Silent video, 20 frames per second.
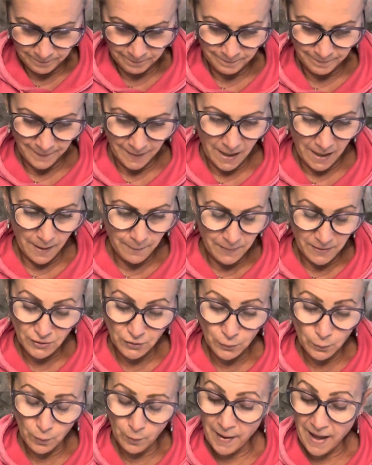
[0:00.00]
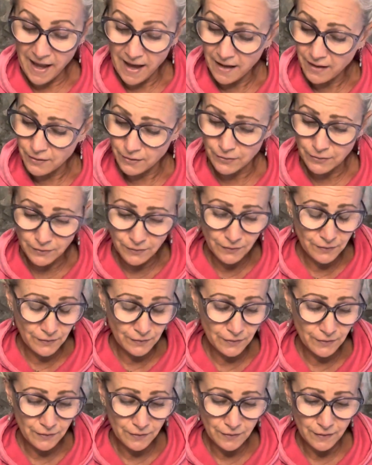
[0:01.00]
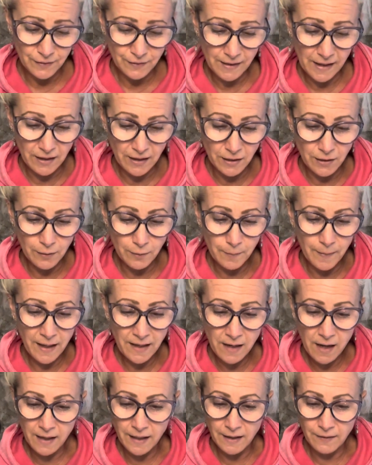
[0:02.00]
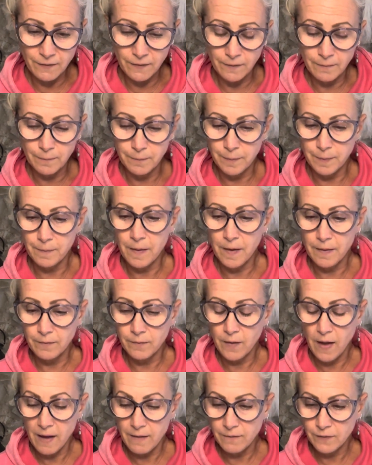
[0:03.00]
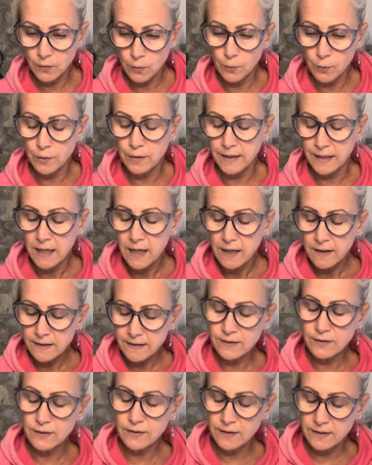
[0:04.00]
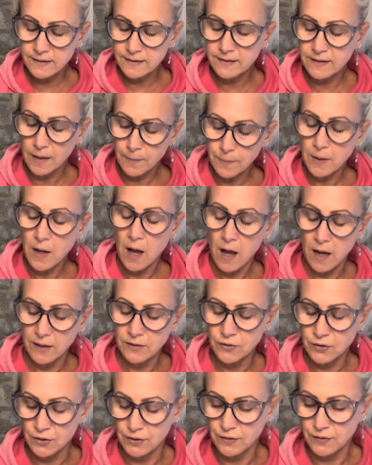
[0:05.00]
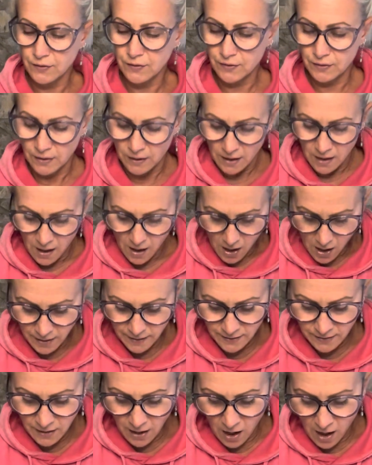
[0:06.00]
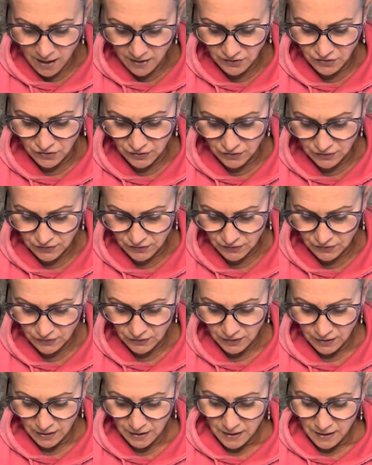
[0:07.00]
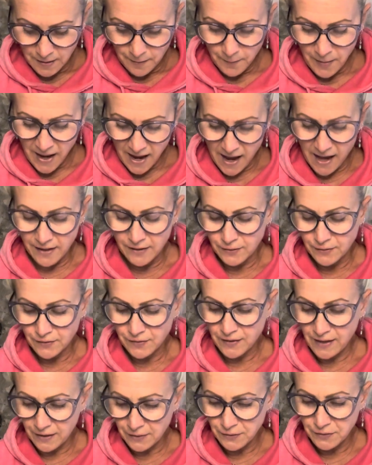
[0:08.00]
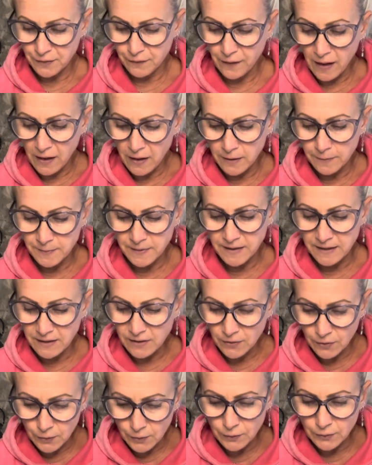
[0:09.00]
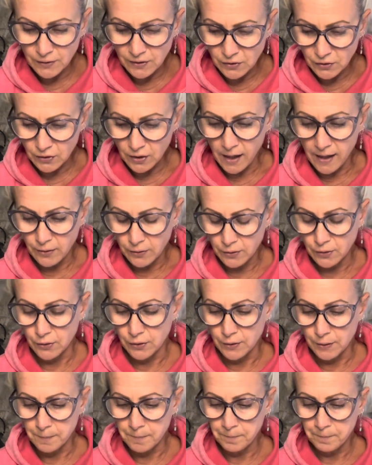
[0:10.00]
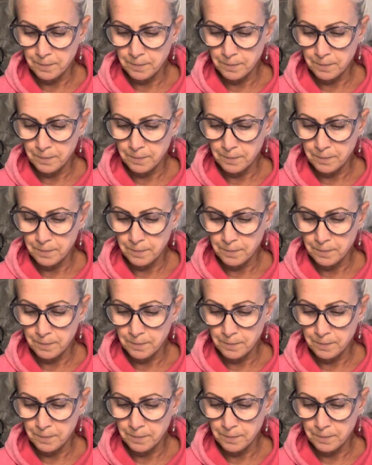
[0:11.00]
habitual patterns that you may not even have totally, this is subconscious, unconscious patterns that are developed in early childhood